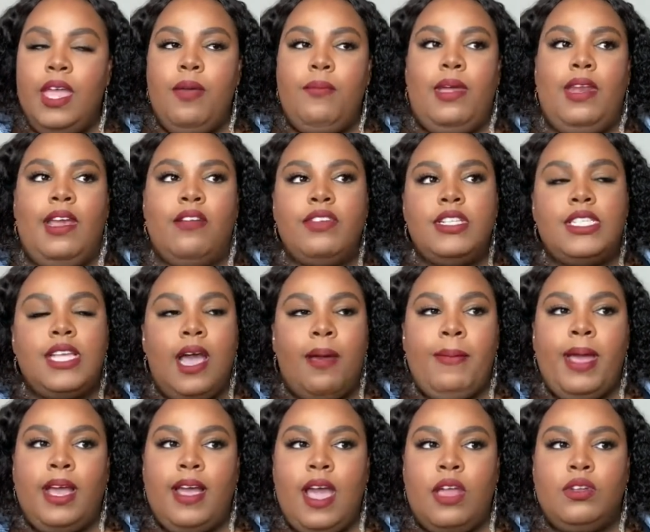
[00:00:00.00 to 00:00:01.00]
But every time
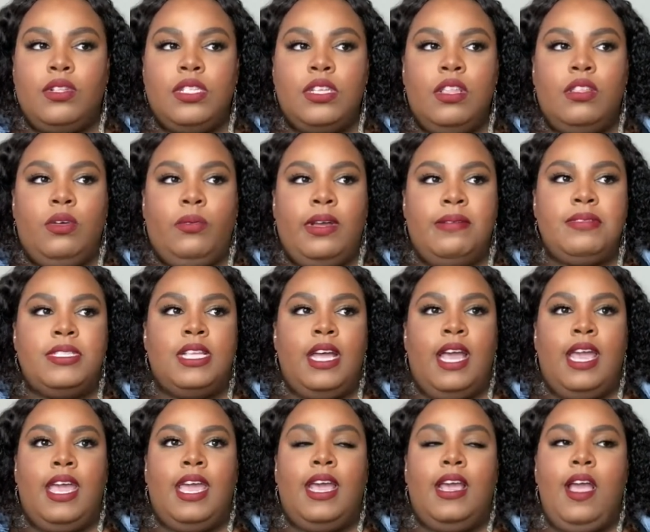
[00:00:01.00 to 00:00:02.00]
I got onto the
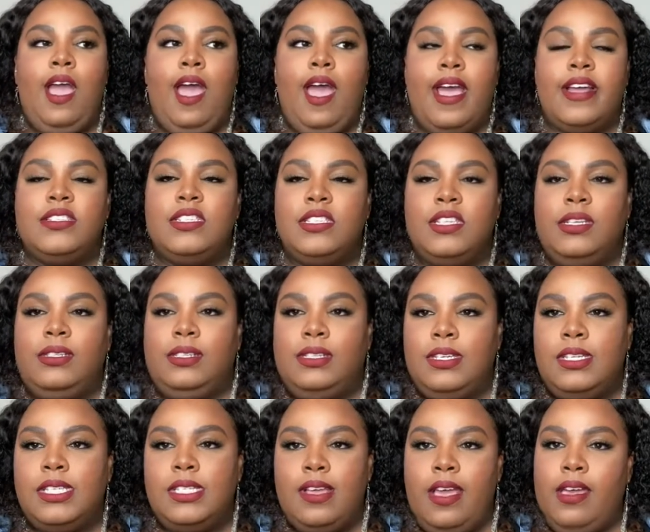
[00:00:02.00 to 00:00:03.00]
website, it
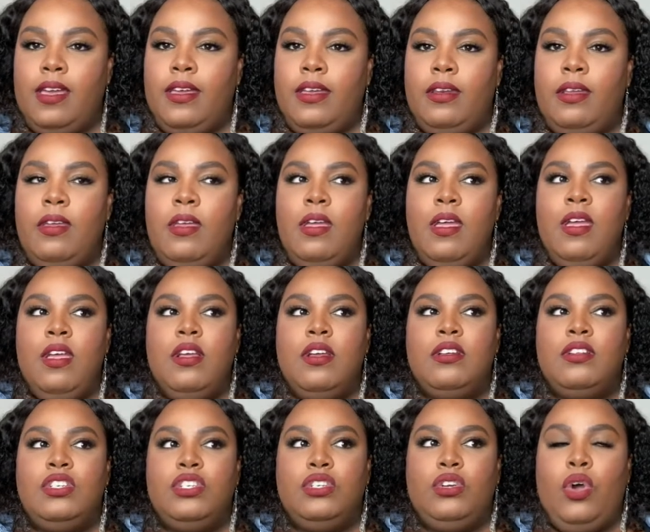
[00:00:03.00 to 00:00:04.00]
constantly said,
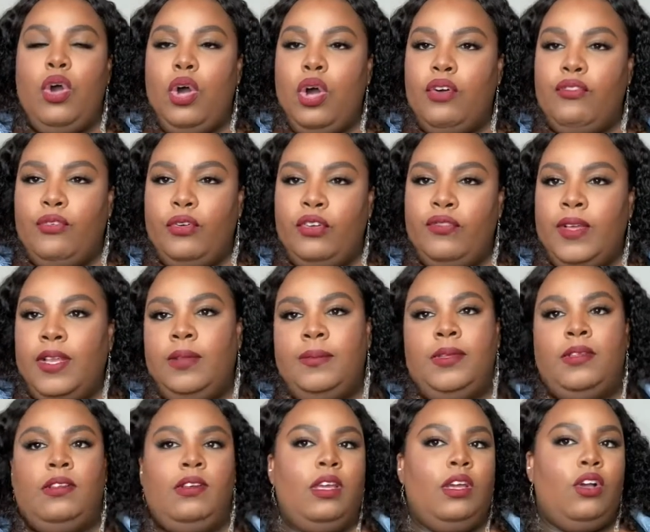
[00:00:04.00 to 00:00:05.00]
call for
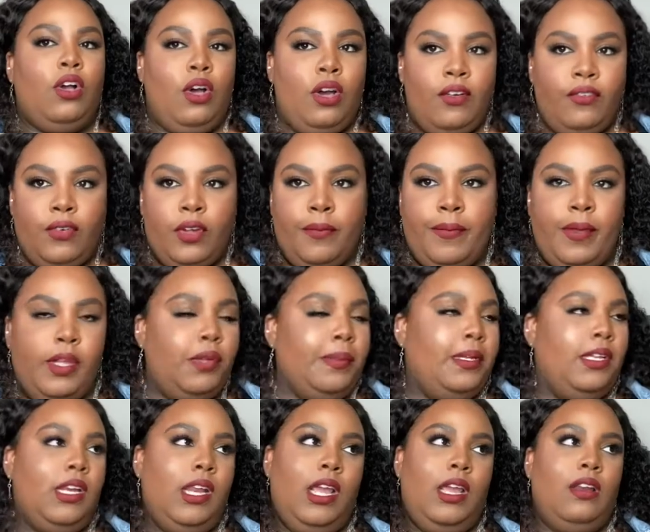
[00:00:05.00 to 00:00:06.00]
availability, call for
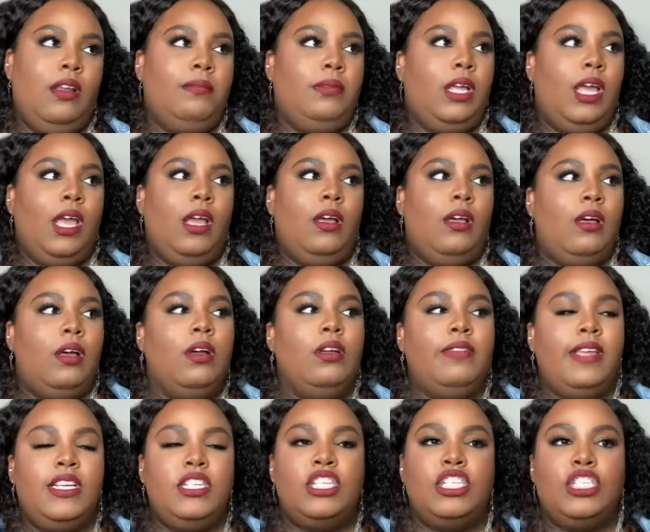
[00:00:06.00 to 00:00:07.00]
availability. And I'm like, oh,
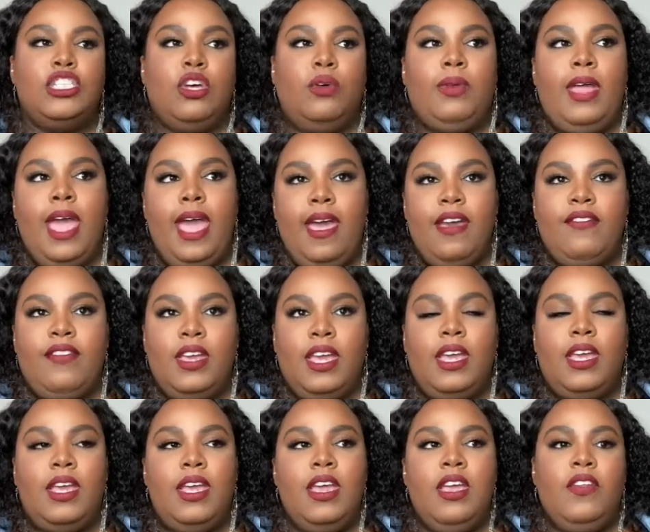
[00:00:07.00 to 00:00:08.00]
they just don't have it.
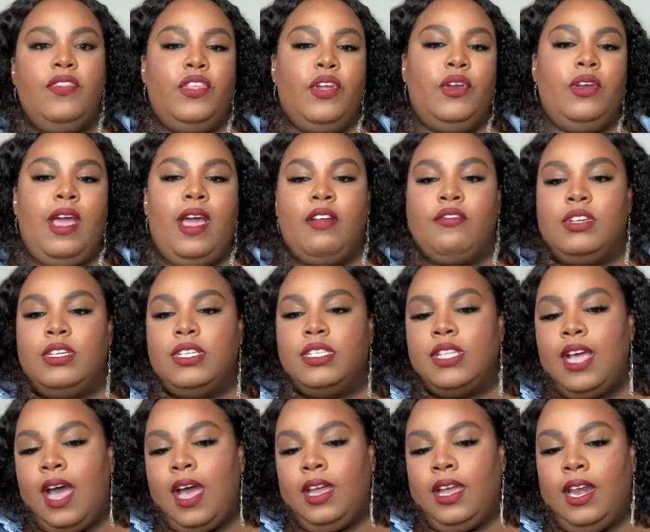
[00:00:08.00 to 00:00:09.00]
They're not
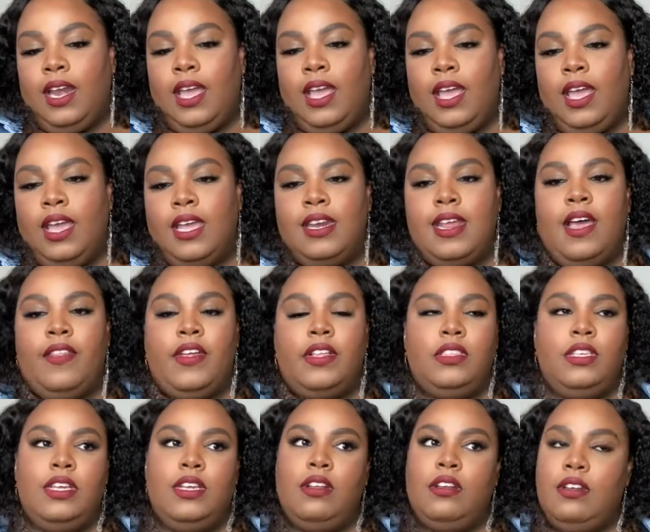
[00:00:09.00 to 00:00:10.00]
restocking it. And now that
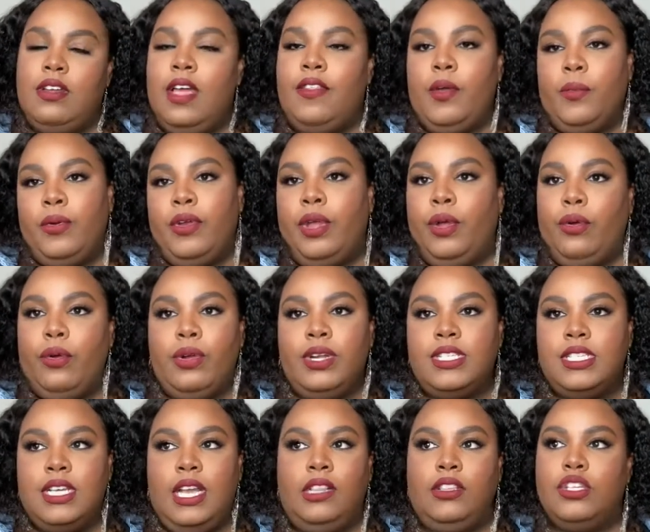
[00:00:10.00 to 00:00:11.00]
the now that we're in
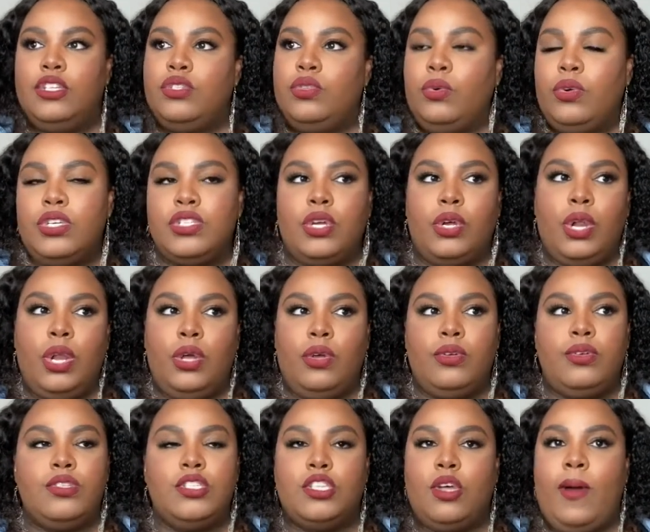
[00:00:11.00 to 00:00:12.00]
quarantine, the stores are
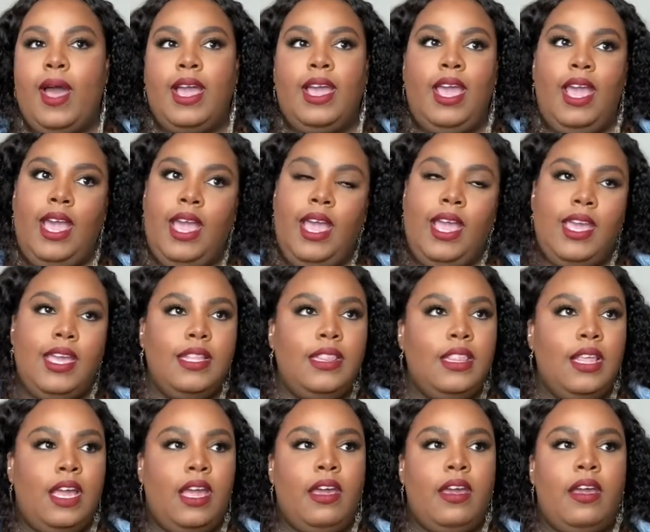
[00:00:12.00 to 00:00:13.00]
closed, so I can't get
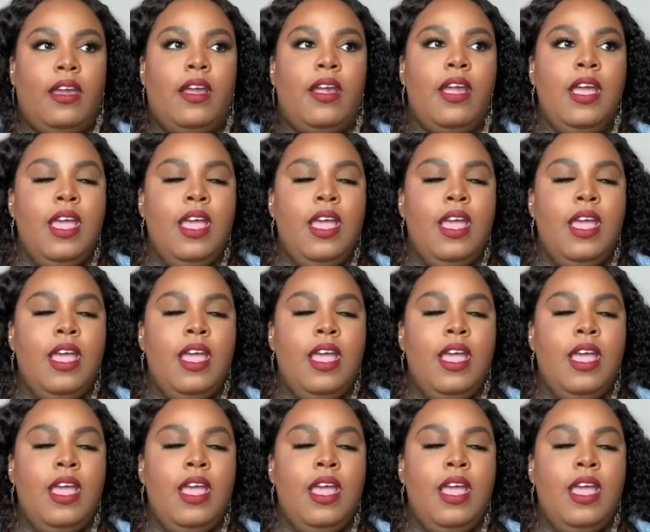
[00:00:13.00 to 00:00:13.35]
there.